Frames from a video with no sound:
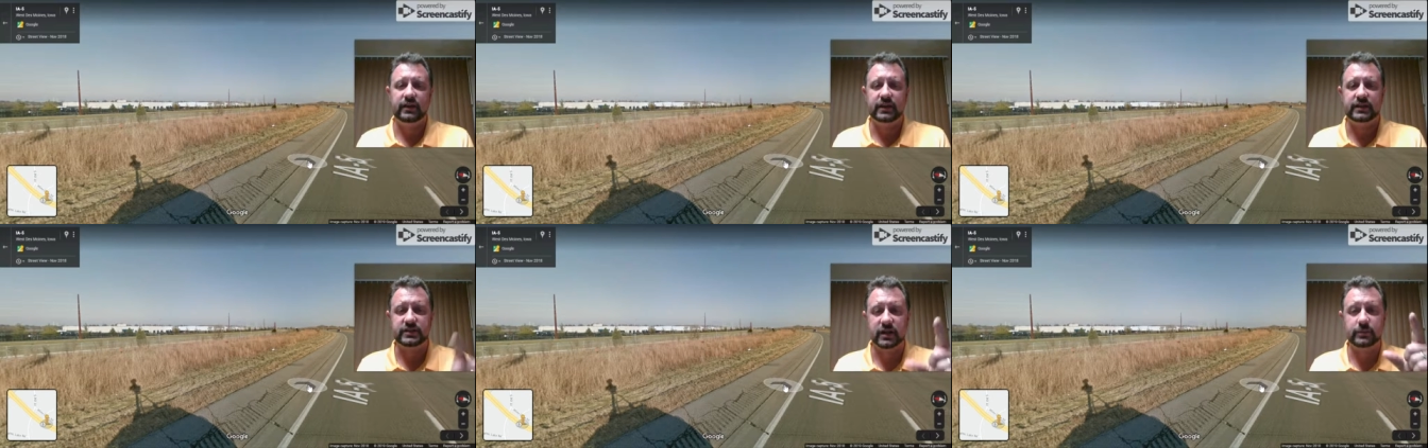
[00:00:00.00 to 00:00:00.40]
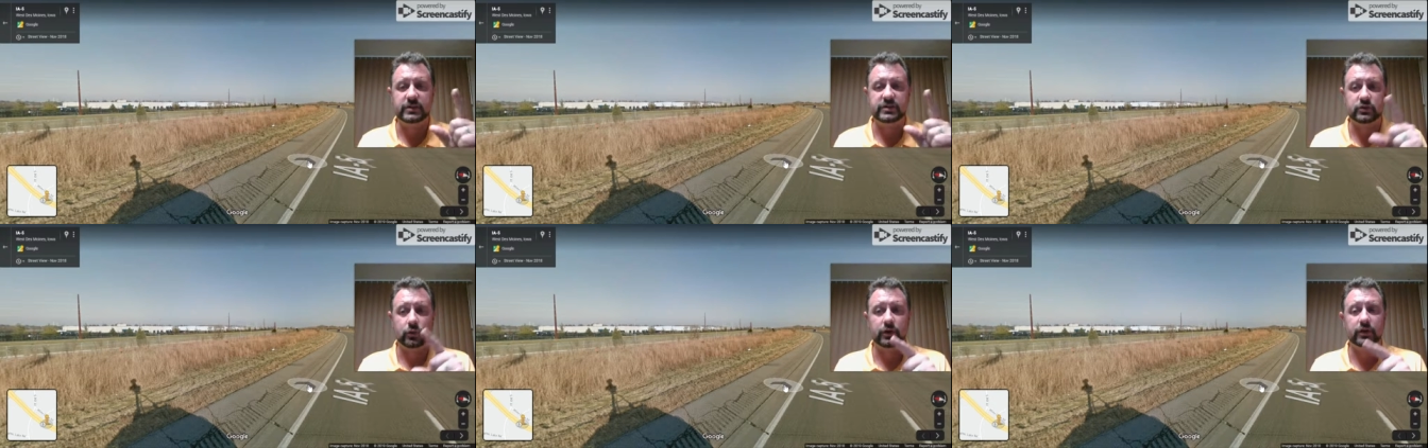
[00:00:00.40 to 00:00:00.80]
it's going to
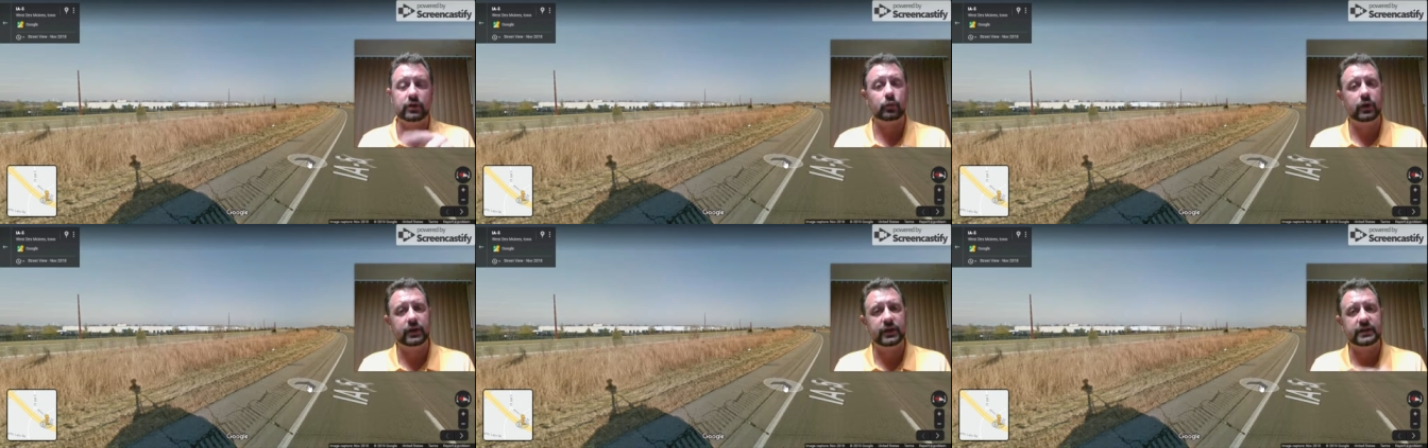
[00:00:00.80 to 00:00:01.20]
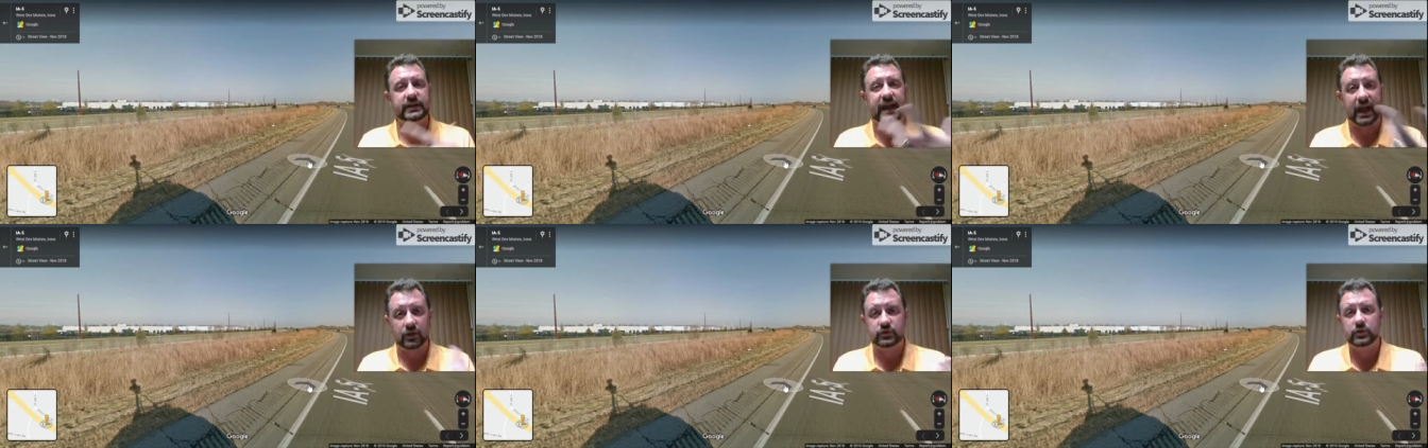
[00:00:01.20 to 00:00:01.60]
be stored in the one in
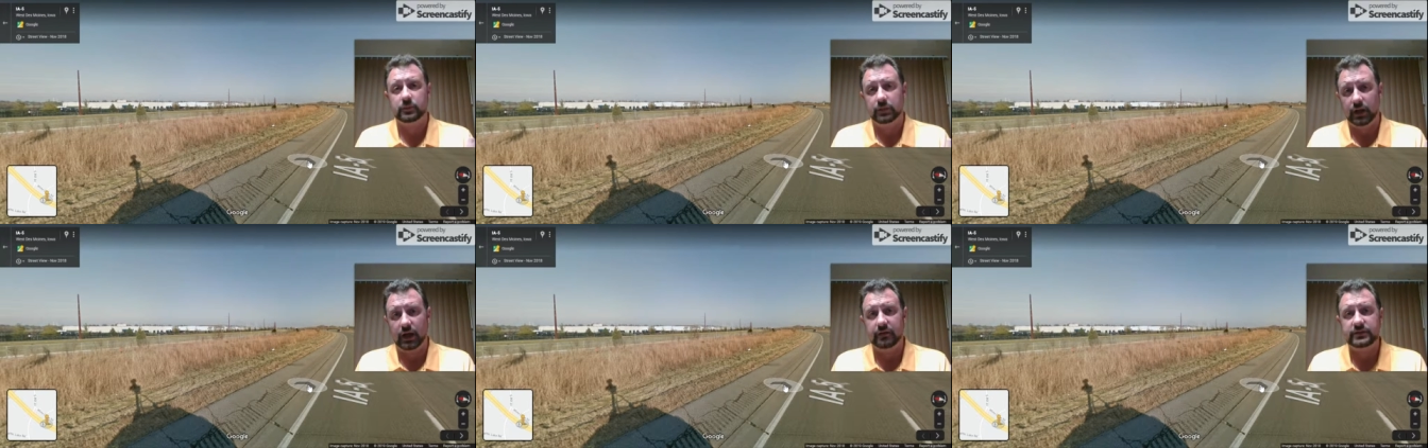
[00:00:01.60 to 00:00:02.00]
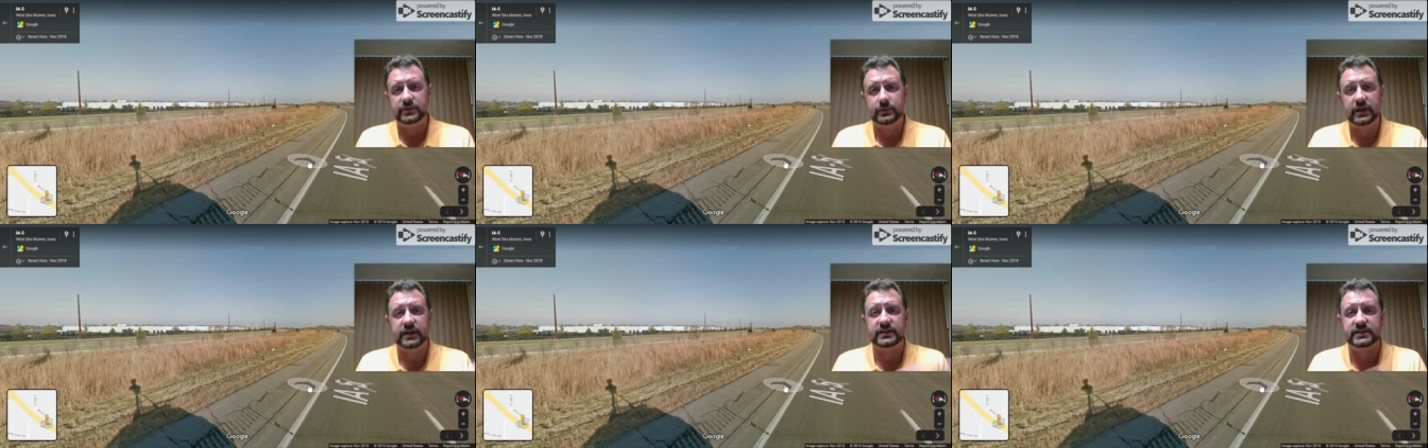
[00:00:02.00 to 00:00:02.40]
Council Bluffs
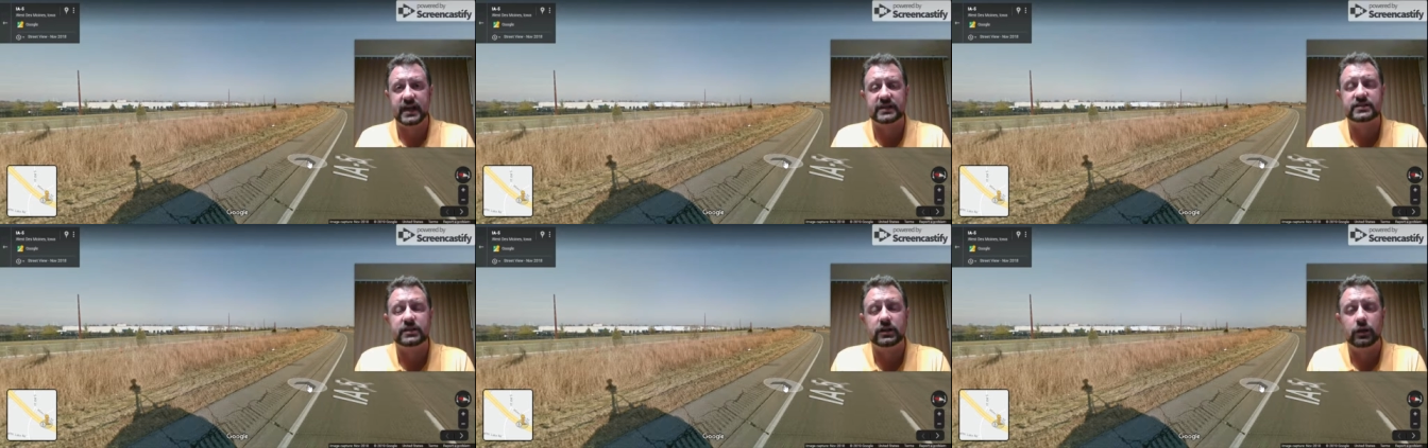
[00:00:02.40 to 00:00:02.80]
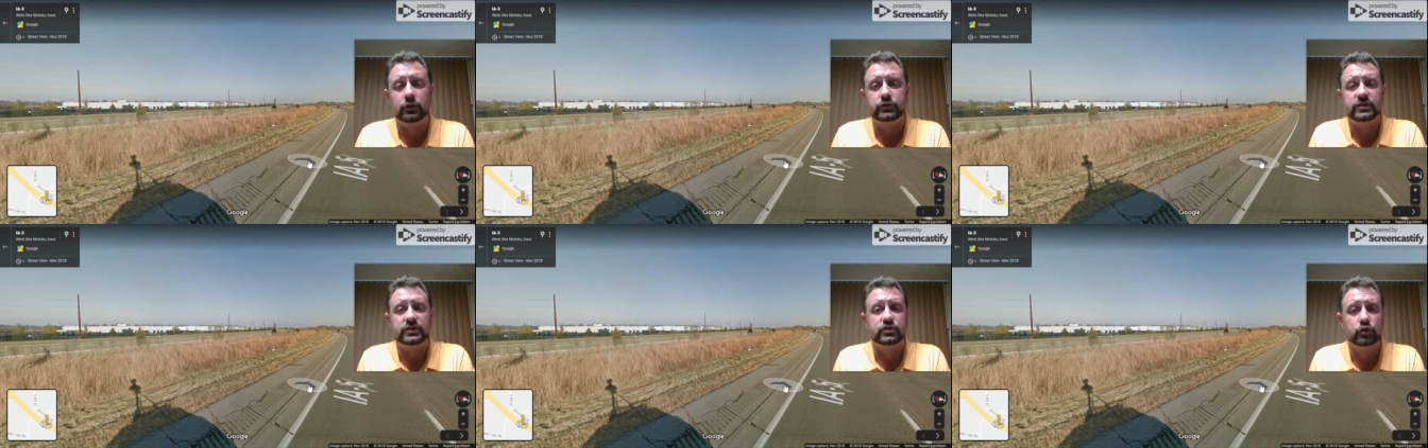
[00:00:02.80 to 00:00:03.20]
because that's the
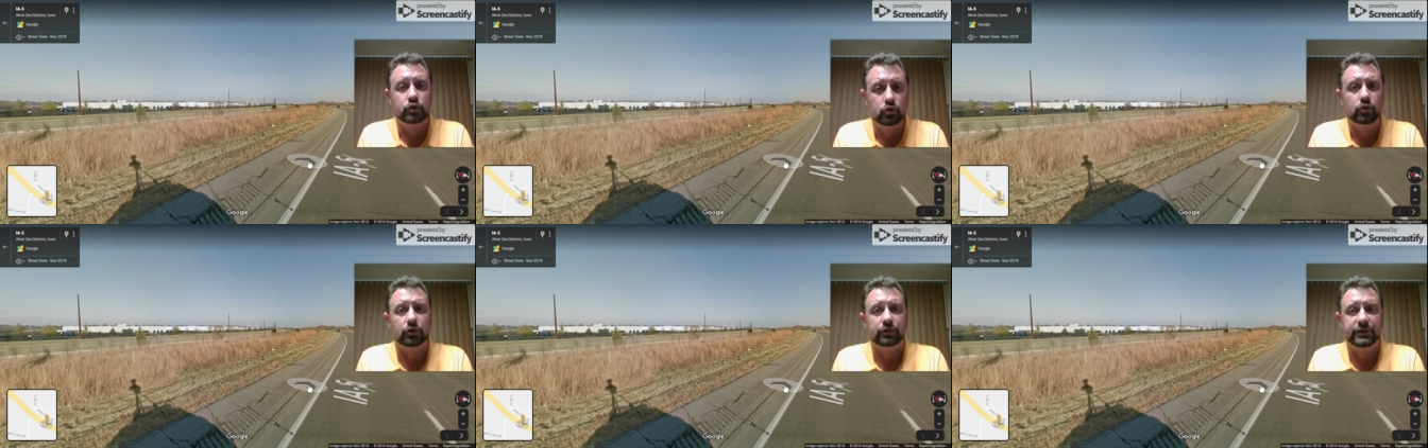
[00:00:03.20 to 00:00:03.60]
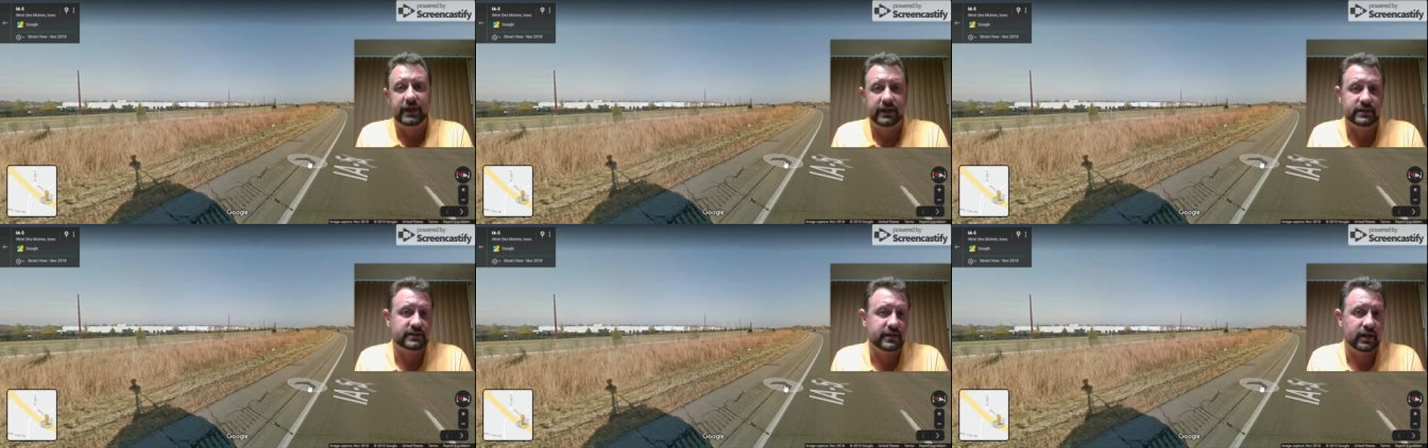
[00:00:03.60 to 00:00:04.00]
closest Google
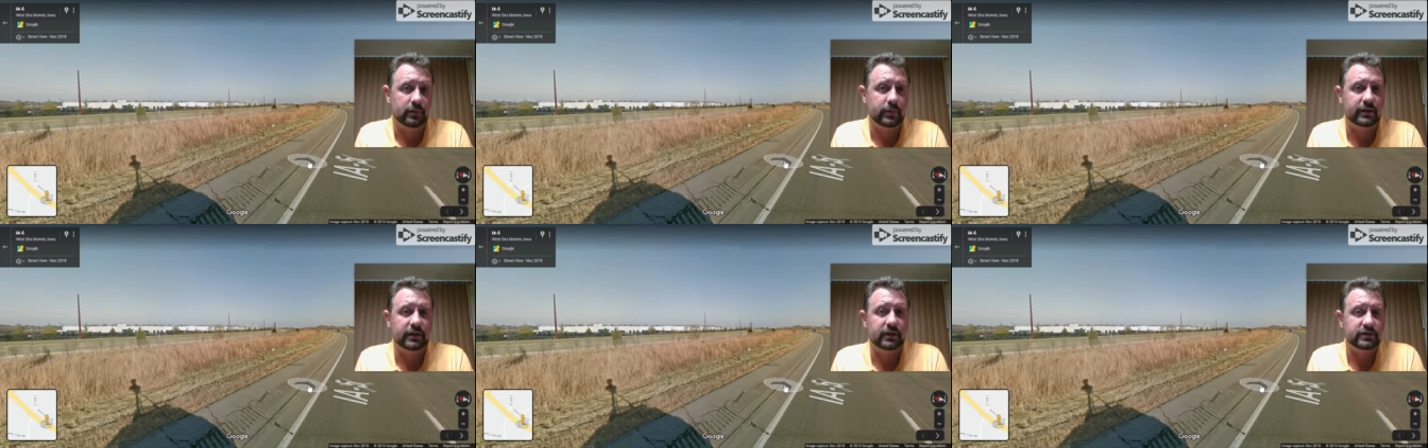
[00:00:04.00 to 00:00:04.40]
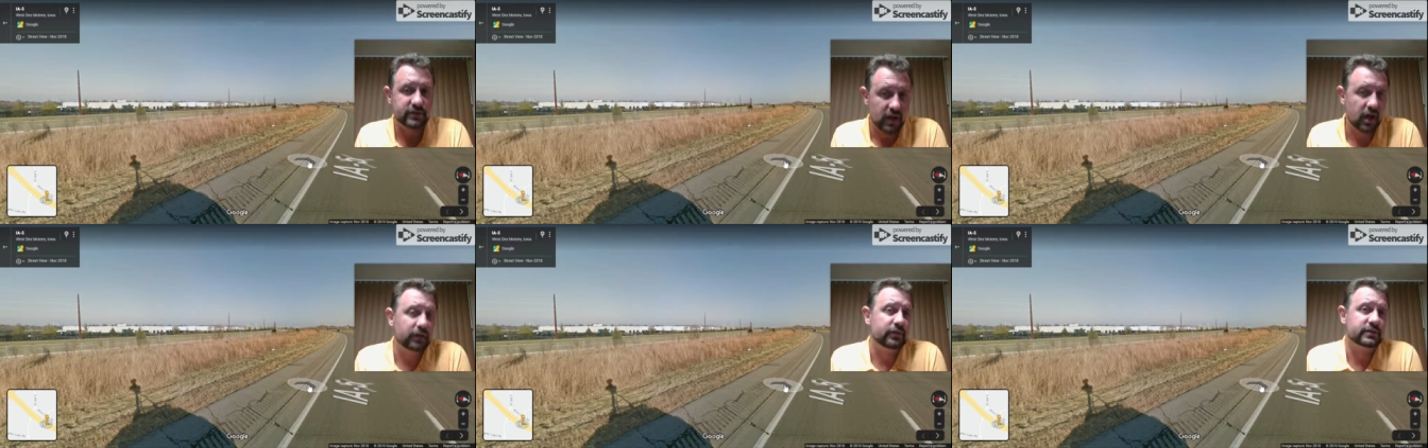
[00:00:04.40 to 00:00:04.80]
data center, but there's
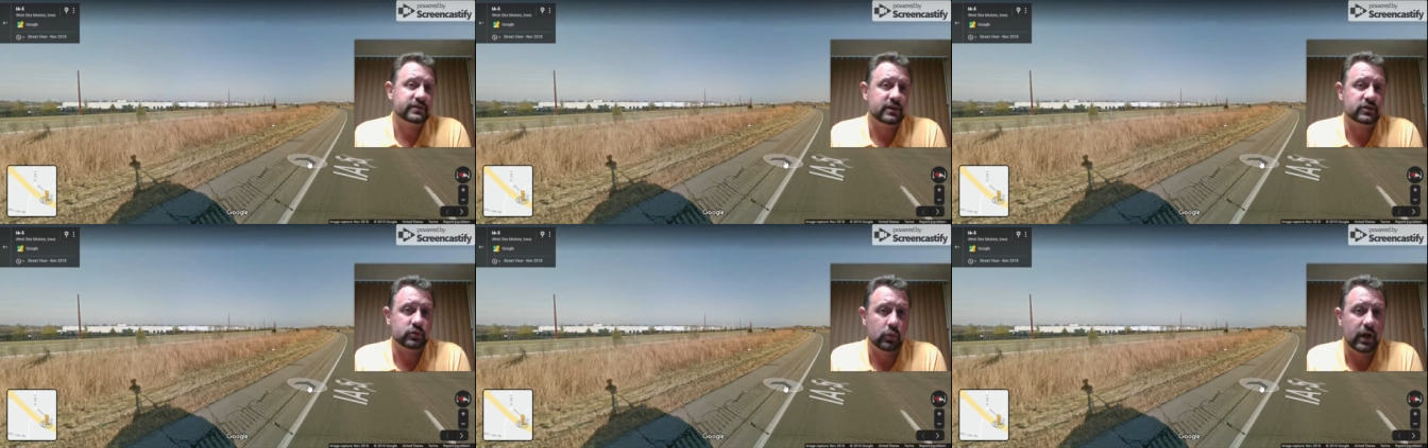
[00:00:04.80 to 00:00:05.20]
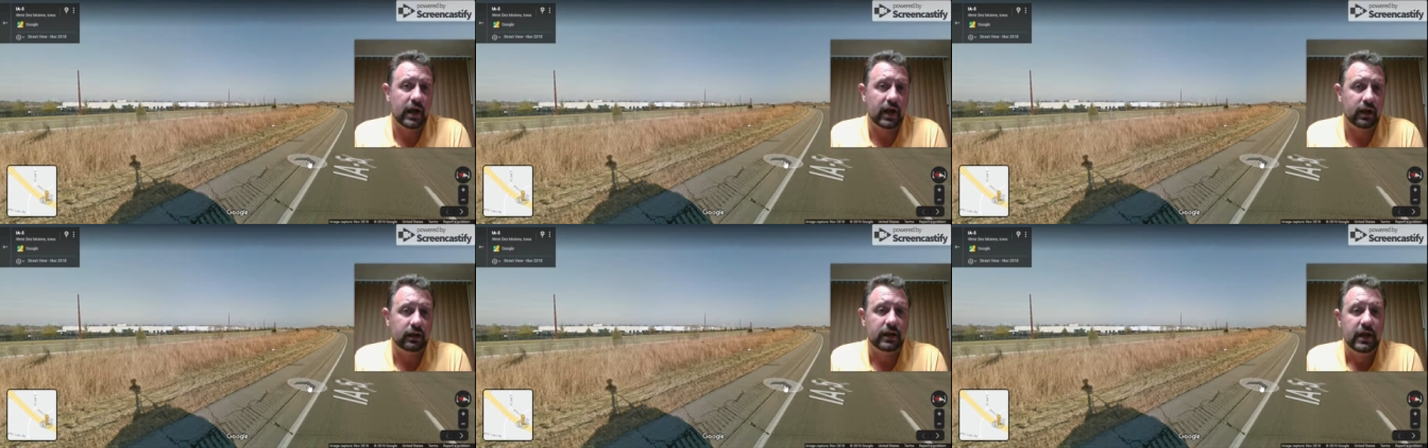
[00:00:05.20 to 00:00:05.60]
others as
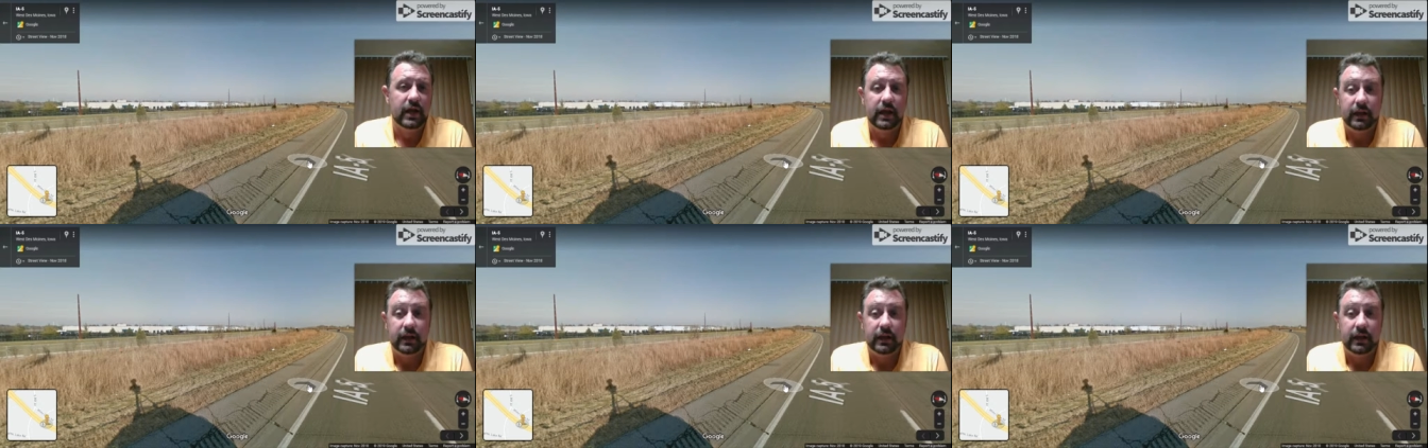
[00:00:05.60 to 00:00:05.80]
well